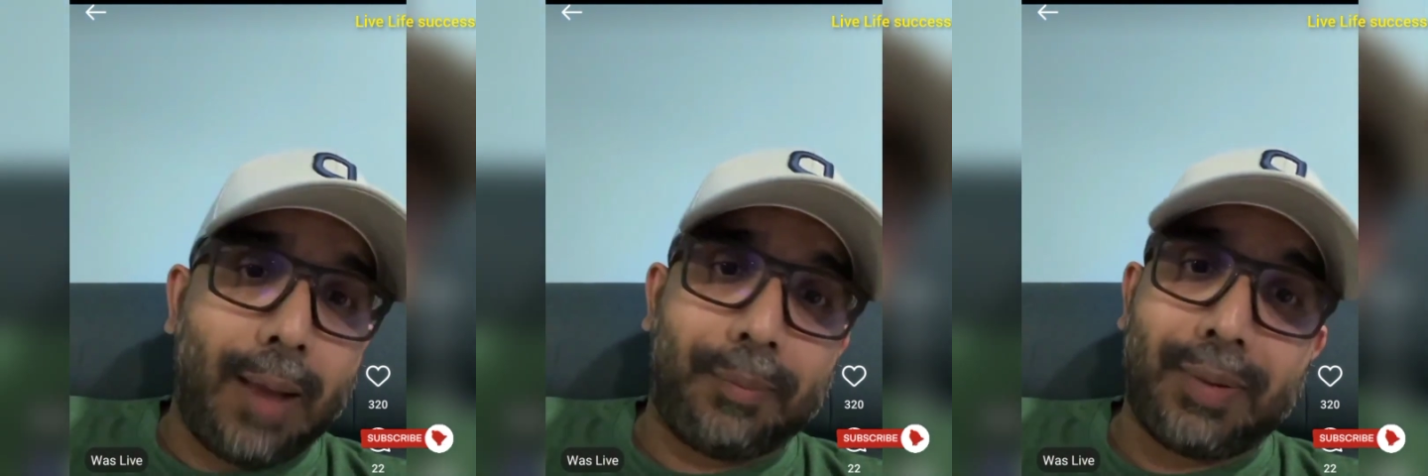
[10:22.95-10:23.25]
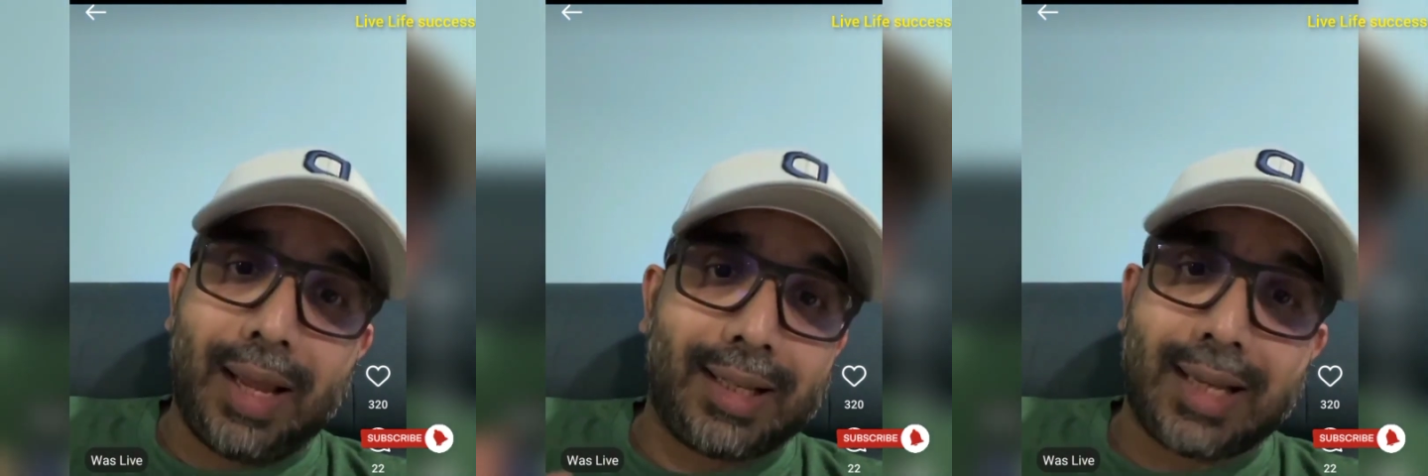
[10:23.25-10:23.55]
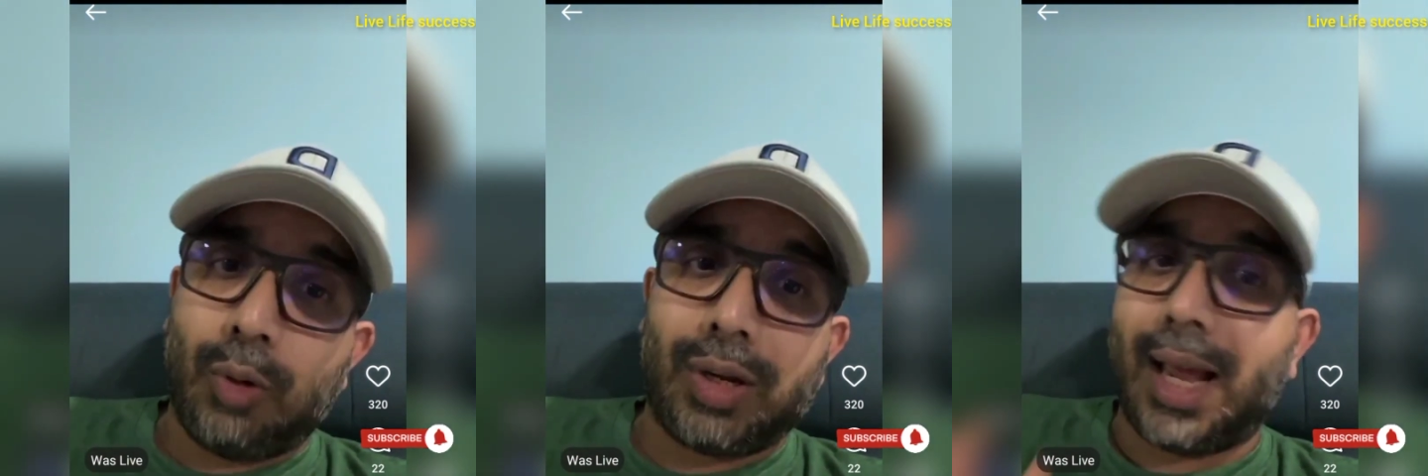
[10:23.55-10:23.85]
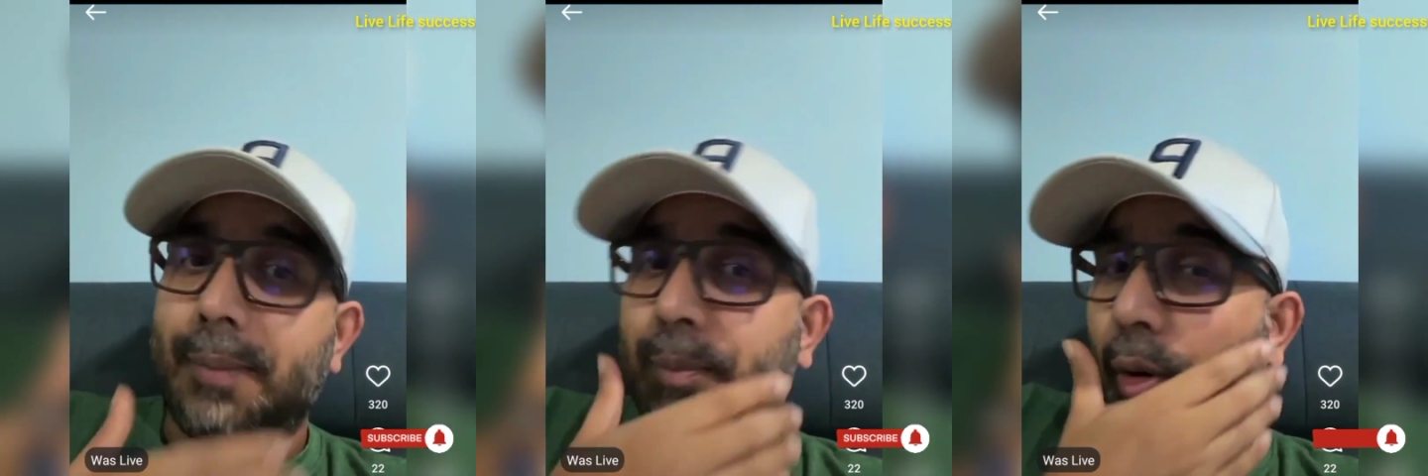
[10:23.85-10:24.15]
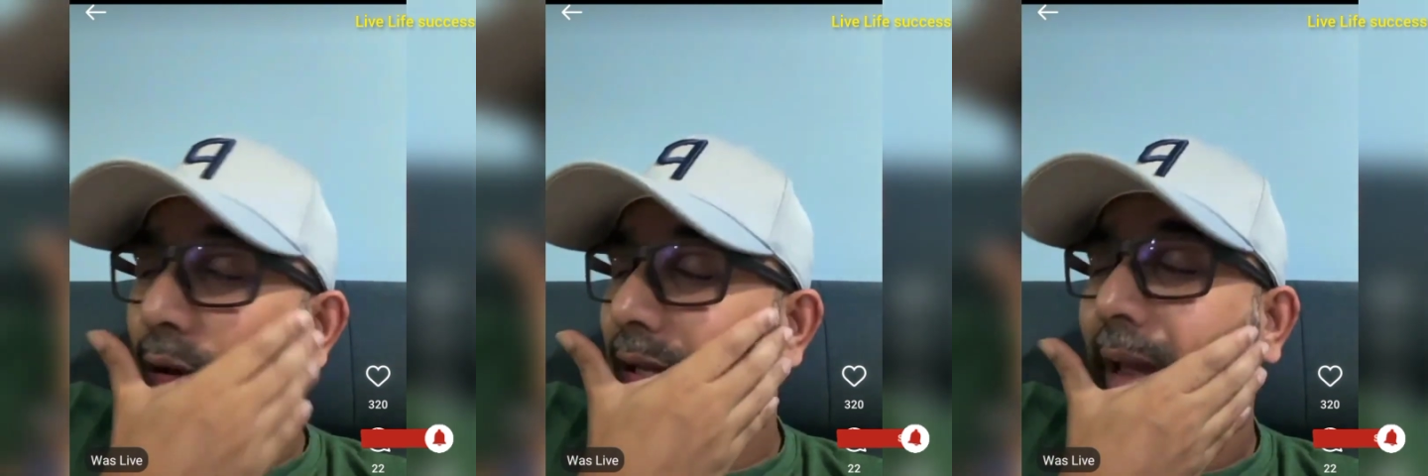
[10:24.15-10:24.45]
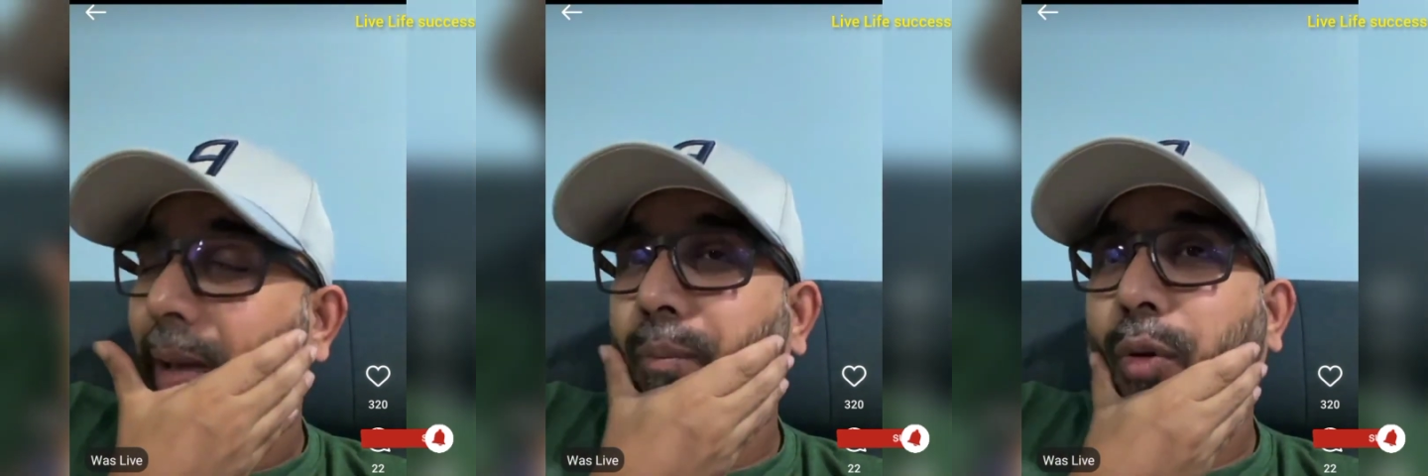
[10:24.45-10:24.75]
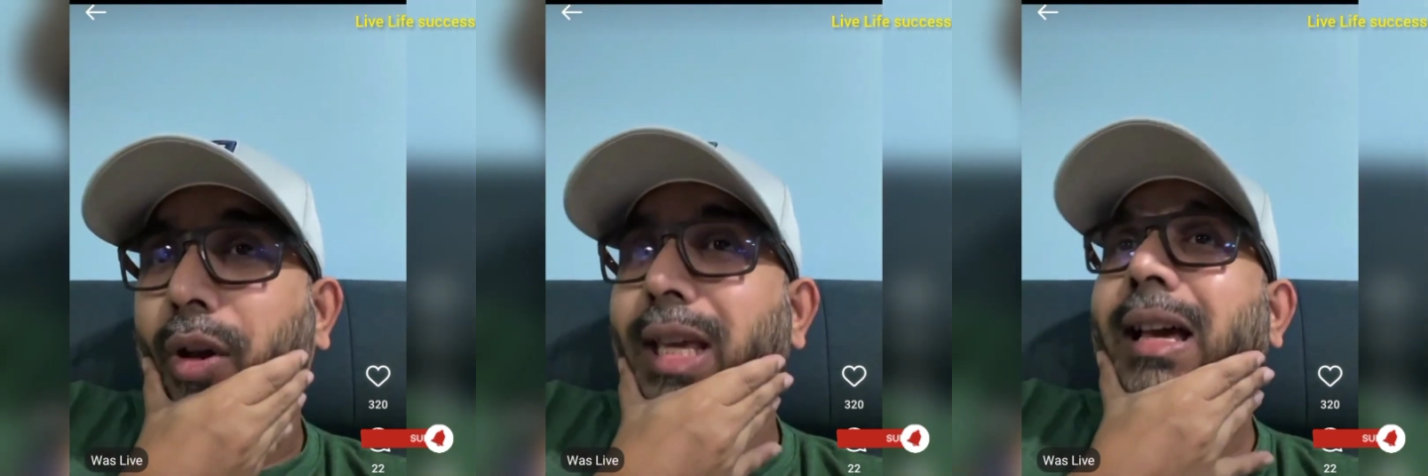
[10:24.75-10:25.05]
Upline, downline, boss,
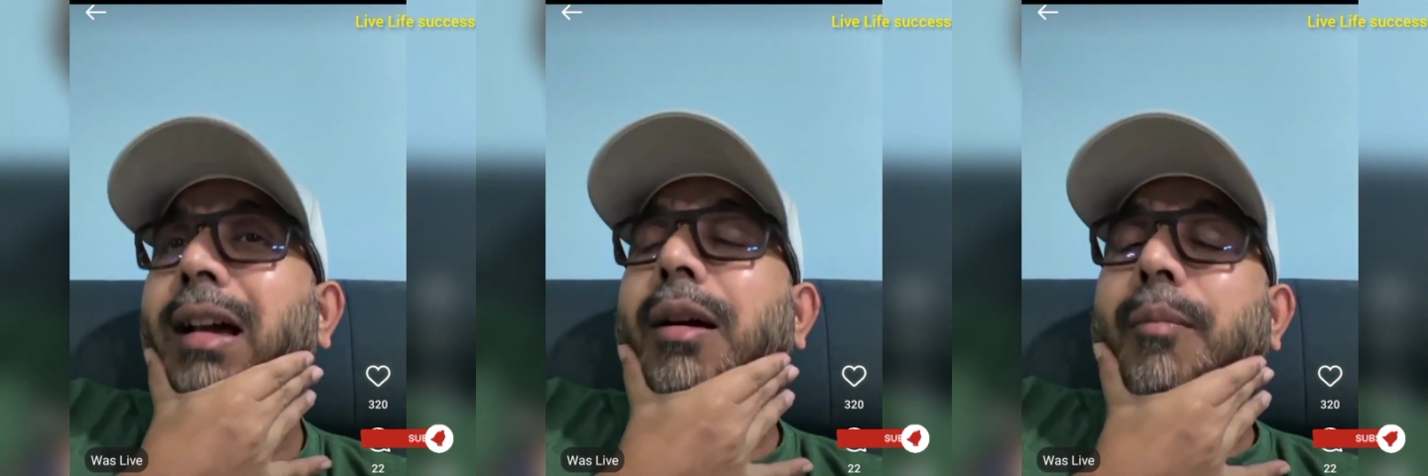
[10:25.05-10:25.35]
employee,